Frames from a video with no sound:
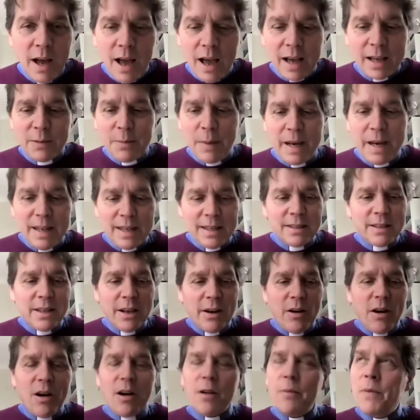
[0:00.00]
as many as
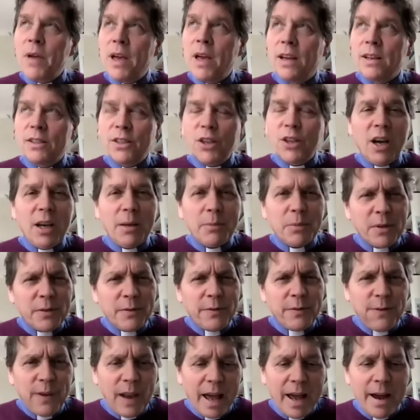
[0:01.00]
there are types of
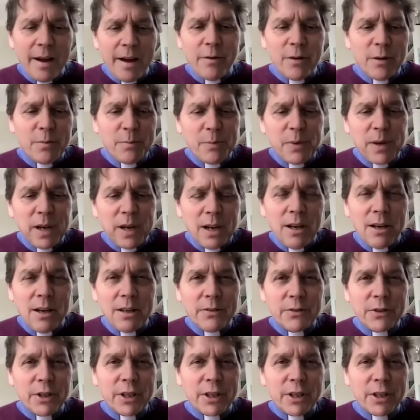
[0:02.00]
flower and plant